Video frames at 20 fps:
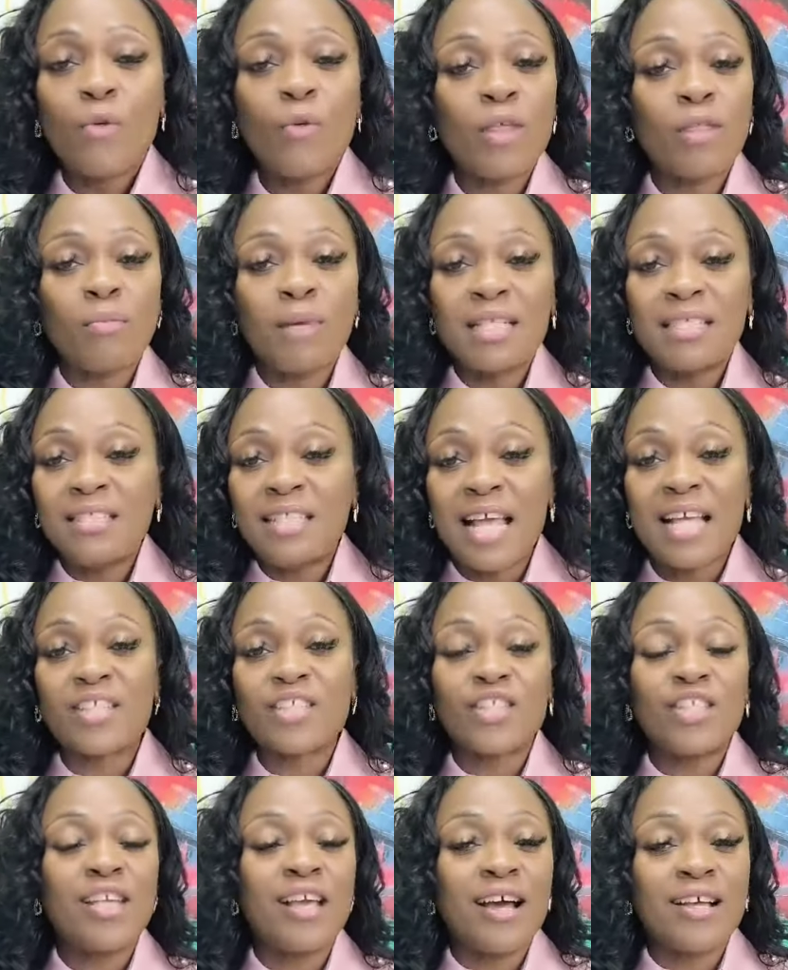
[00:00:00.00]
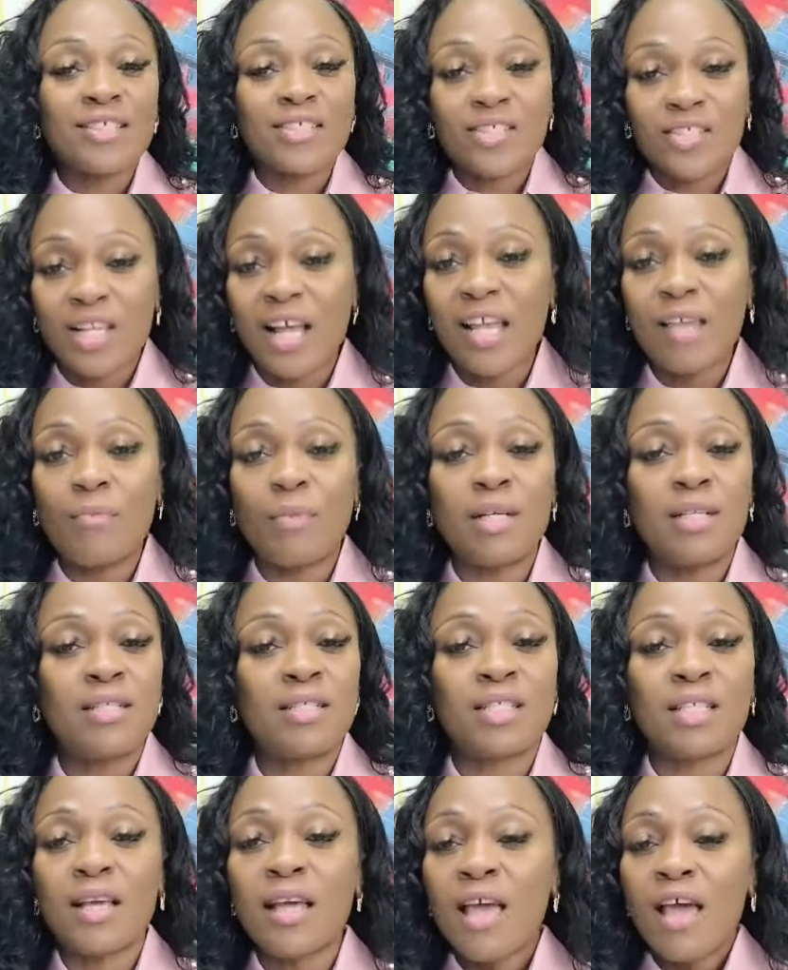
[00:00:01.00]
with my destiny
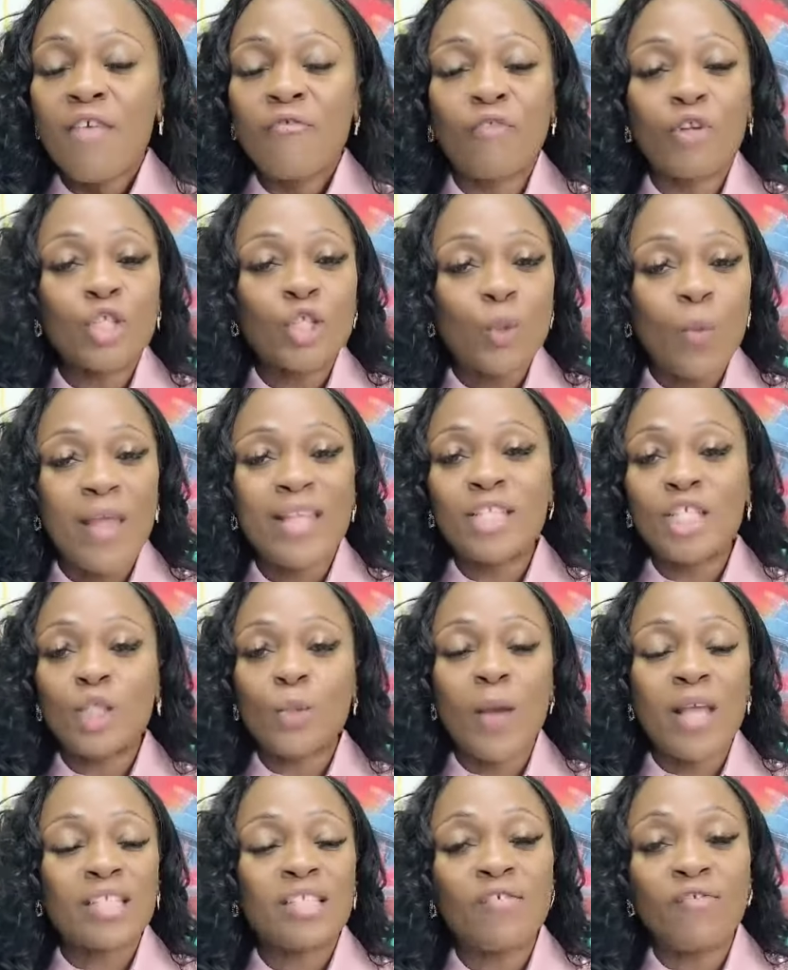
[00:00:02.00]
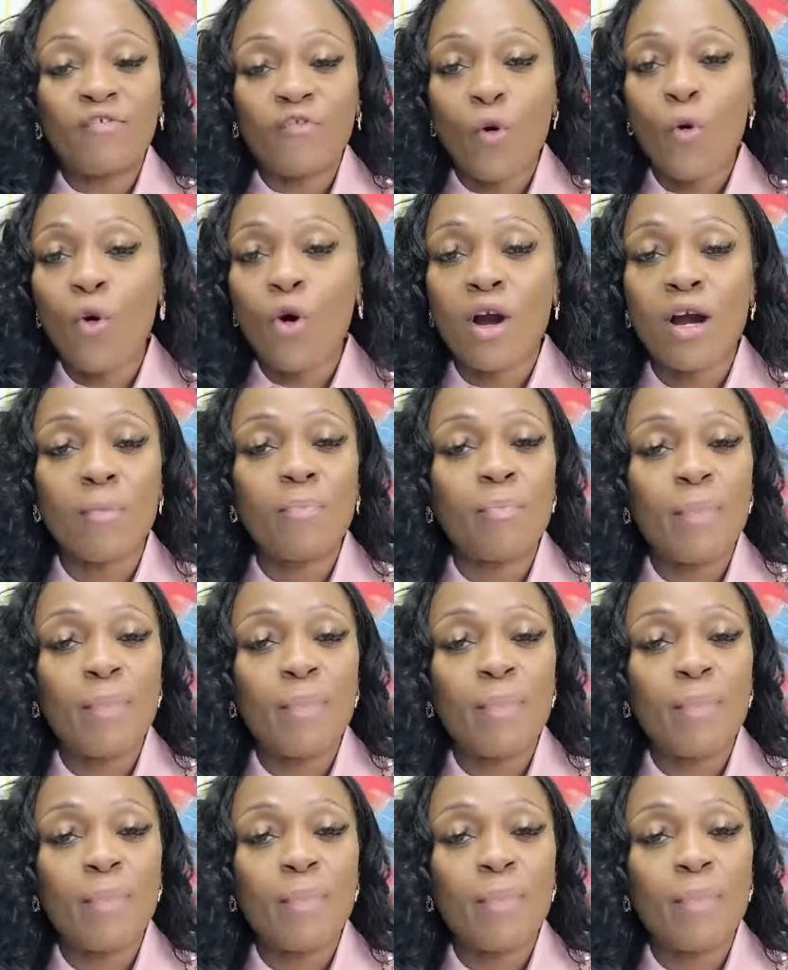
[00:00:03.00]
assignment for 2024.